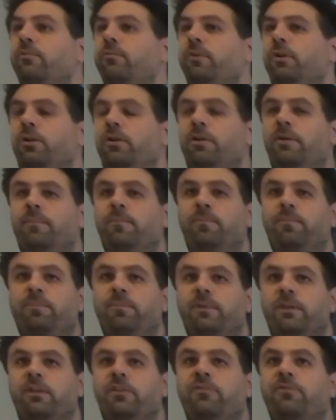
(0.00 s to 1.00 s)
where
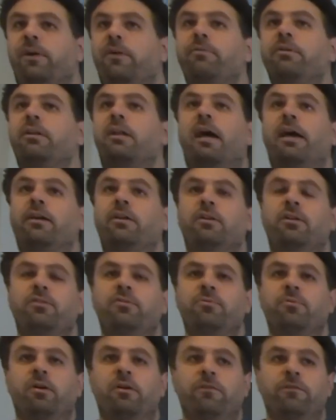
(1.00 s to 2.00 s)
it's very likely
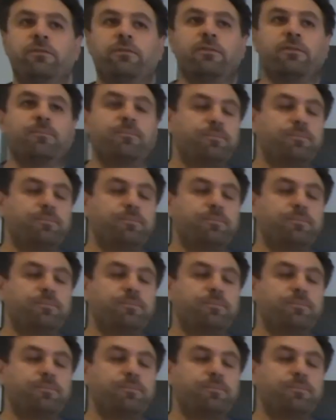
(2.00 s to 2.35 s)
to have